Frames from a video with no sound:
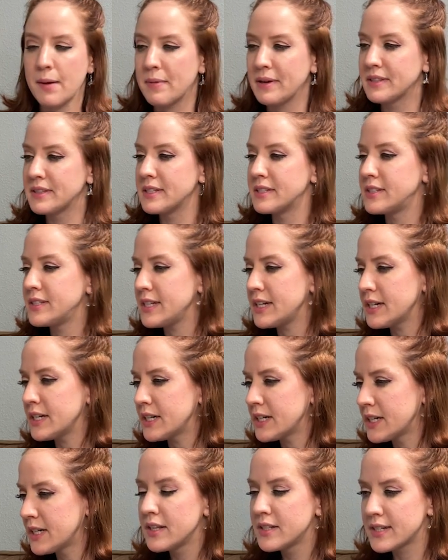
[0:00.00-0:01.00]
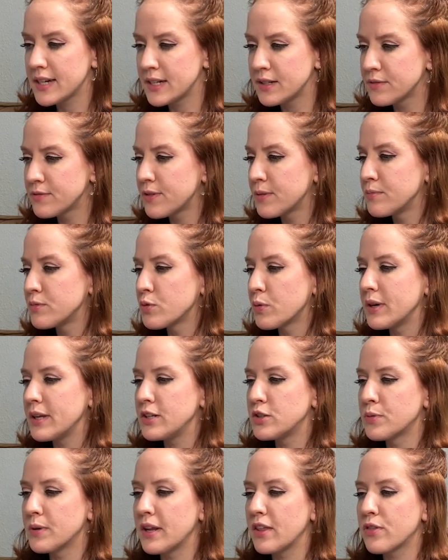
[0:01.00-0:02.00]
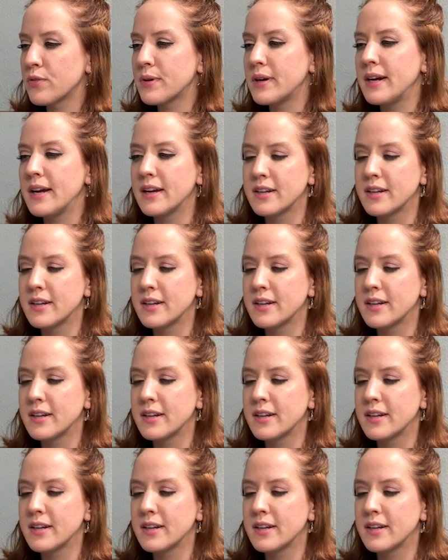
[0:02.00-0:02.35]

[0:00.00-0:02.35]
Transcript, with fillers: out this year, ten from twenty twenty-three,